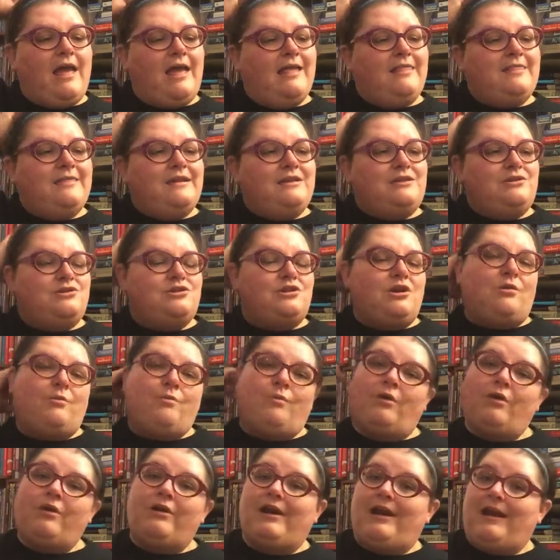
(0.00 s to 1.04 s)
and then you start
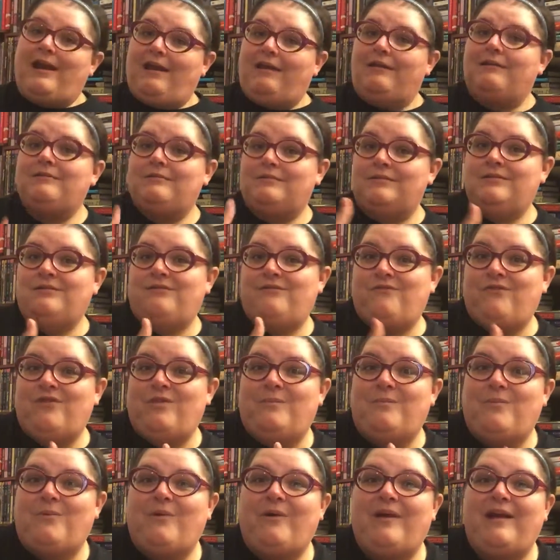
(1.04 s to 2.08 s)
worrying for
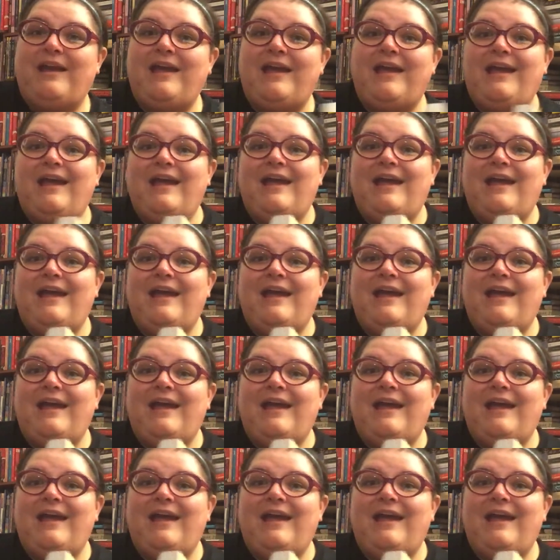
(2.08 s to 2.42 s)
the boy.